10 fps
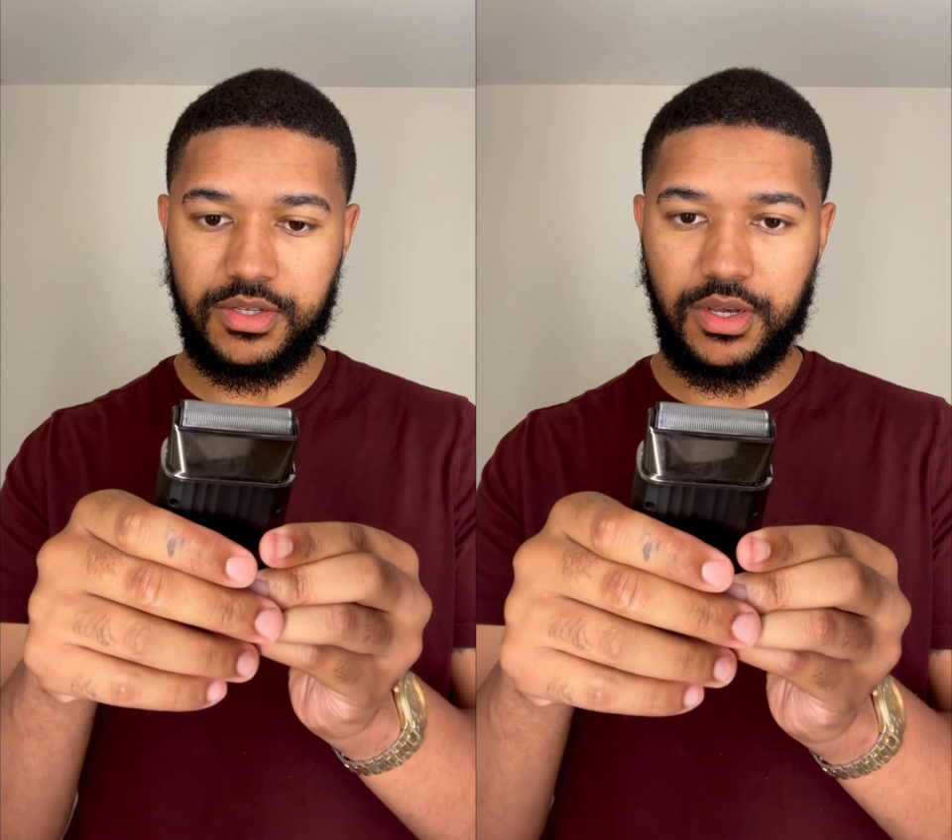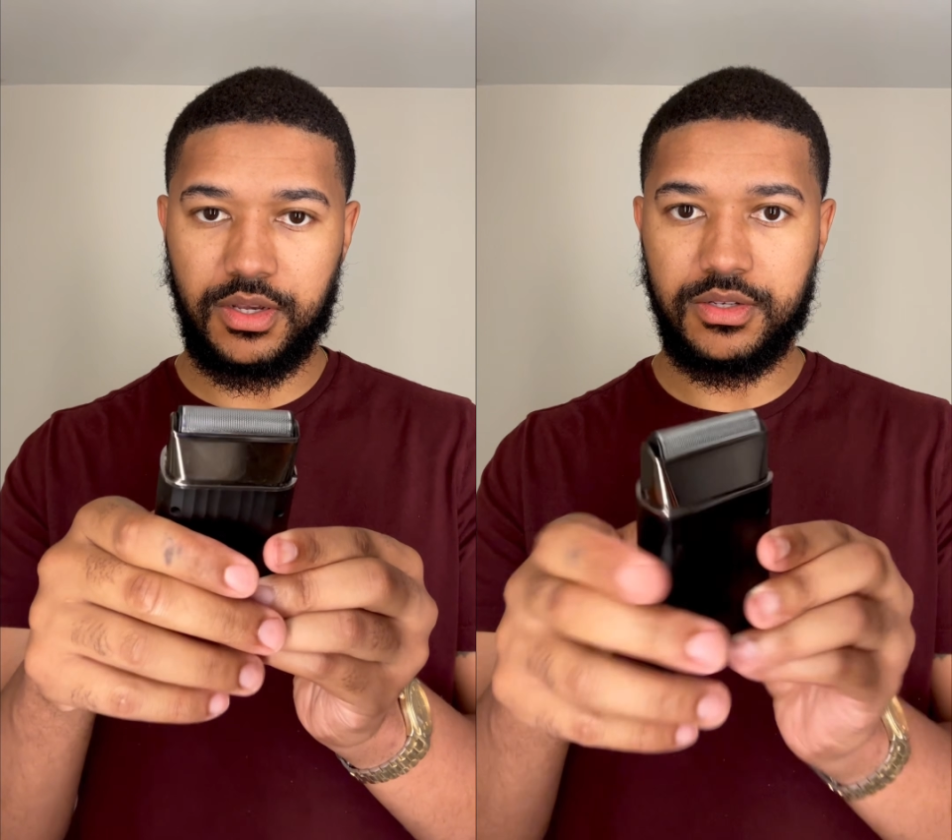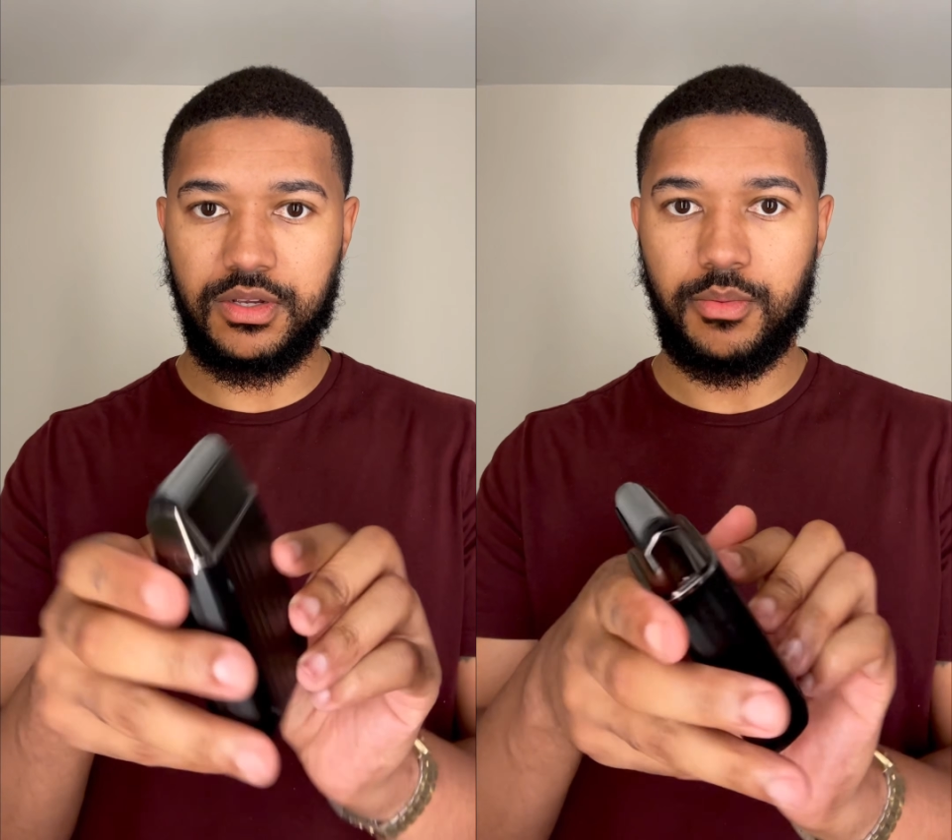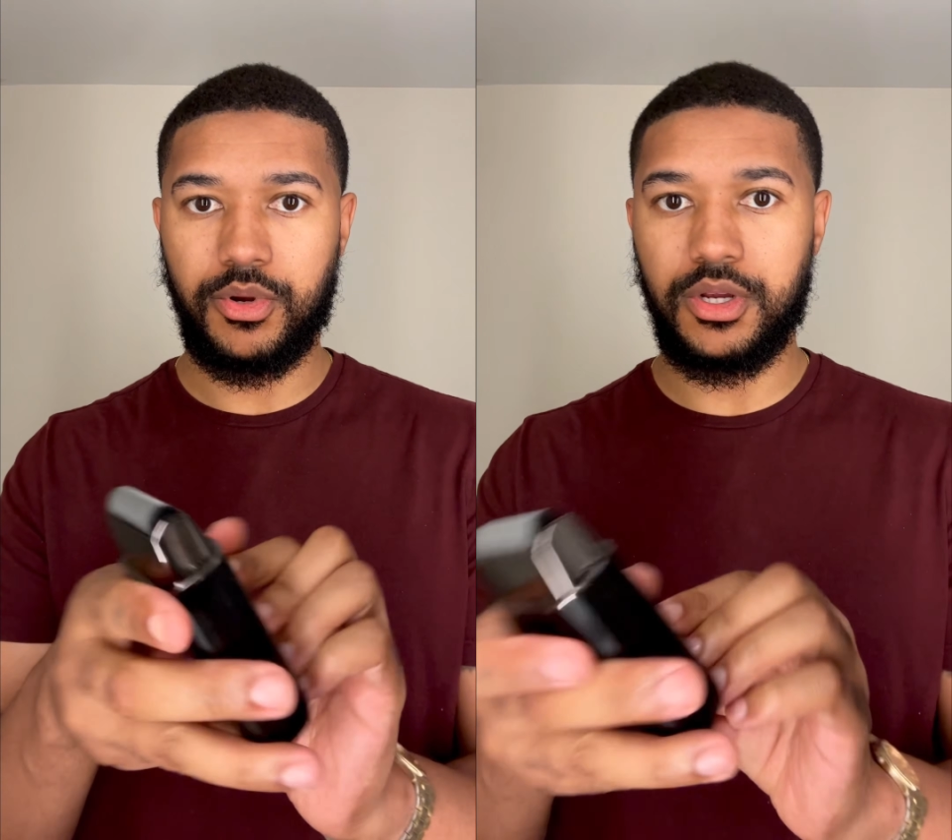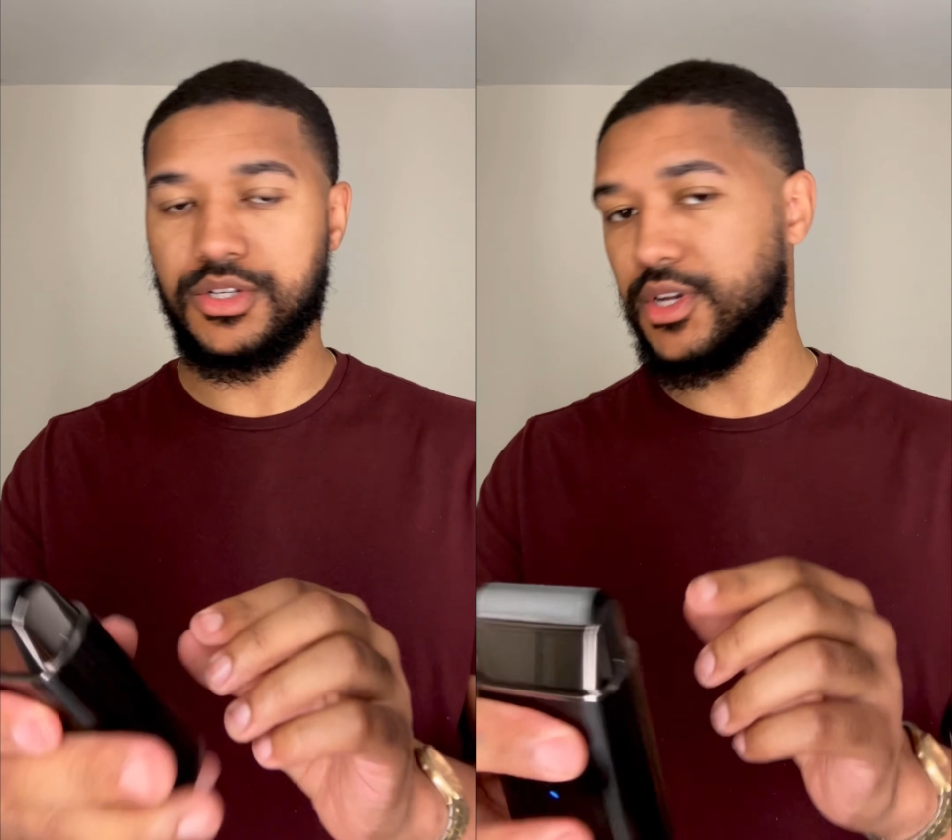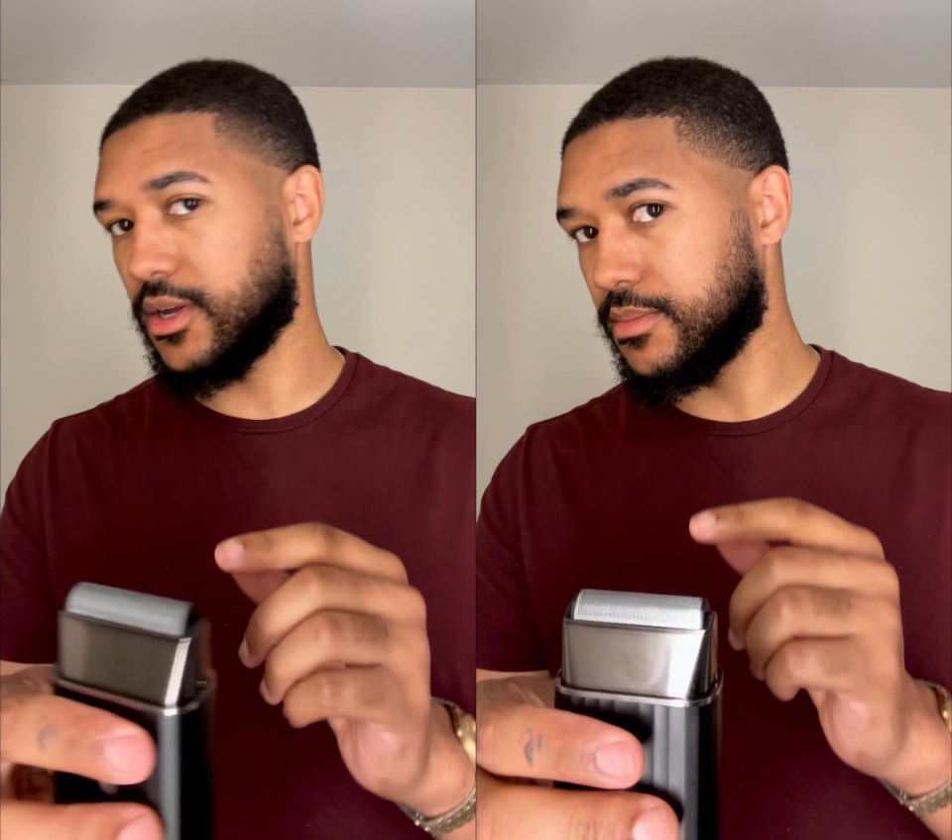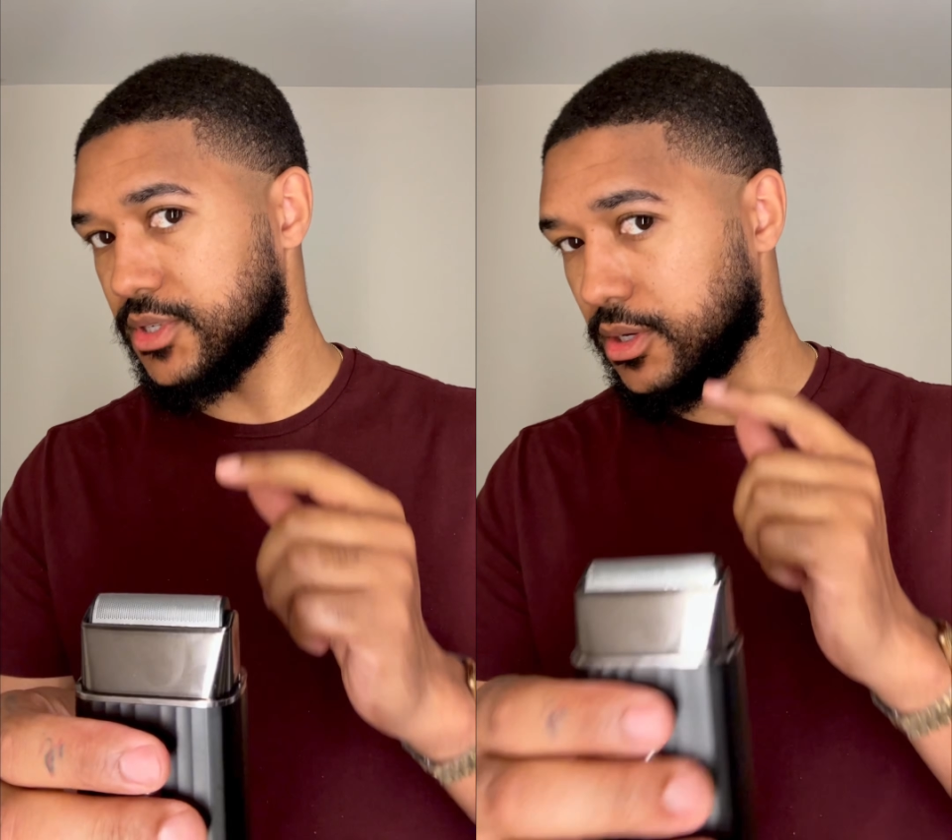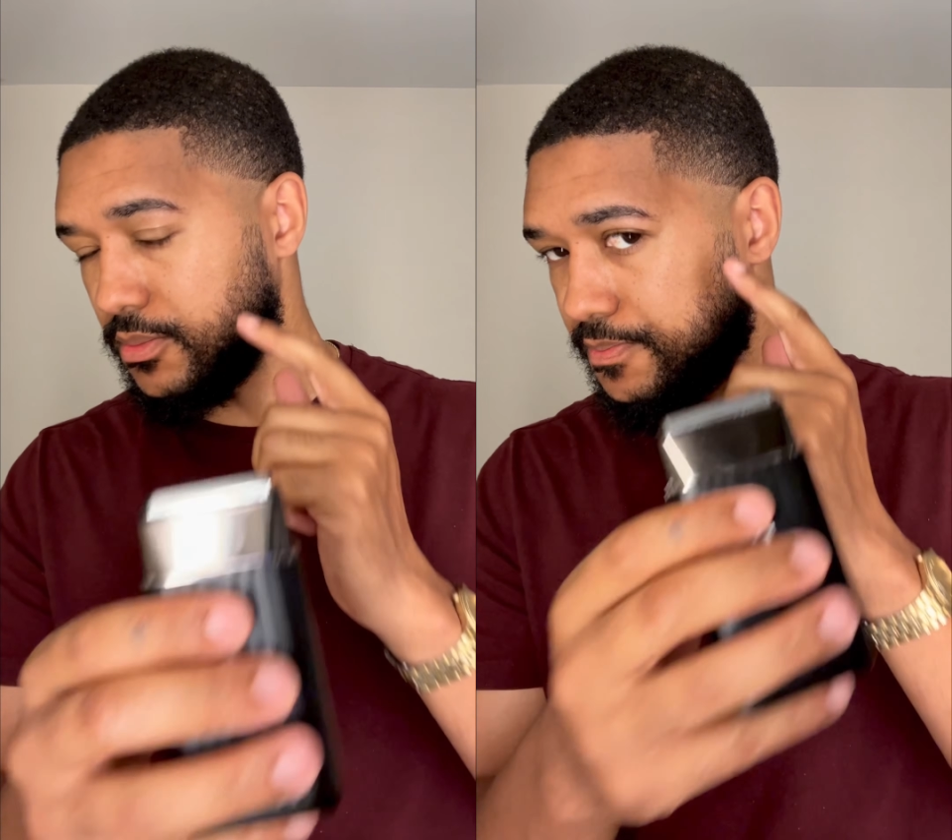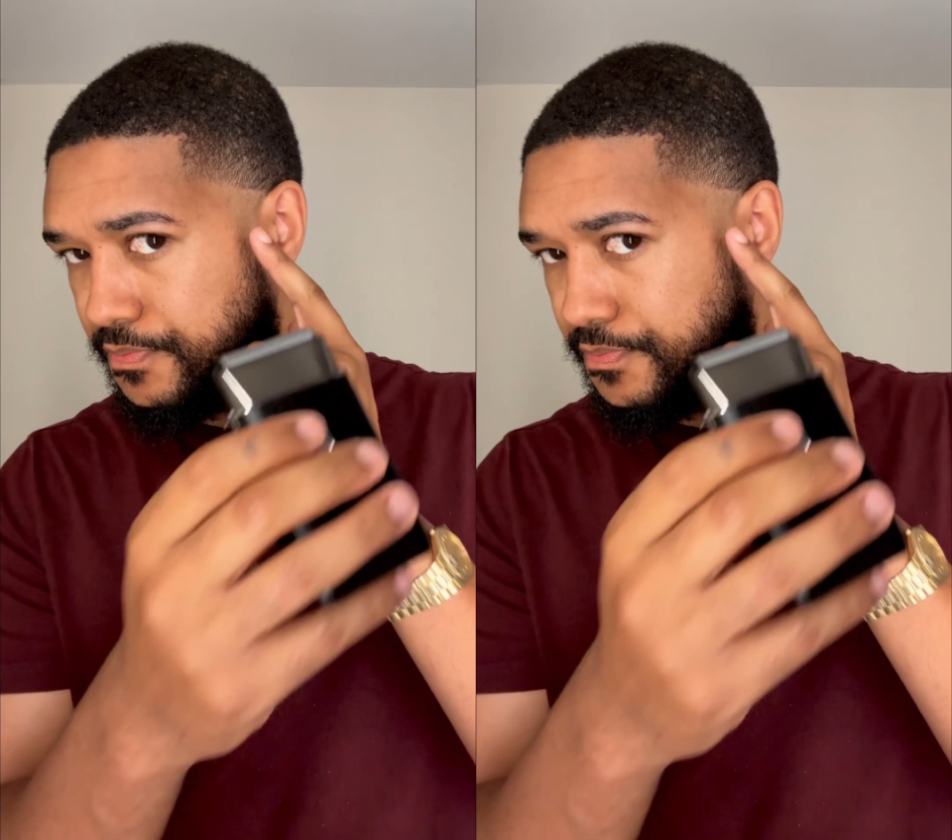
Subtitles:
does a pretty good job. So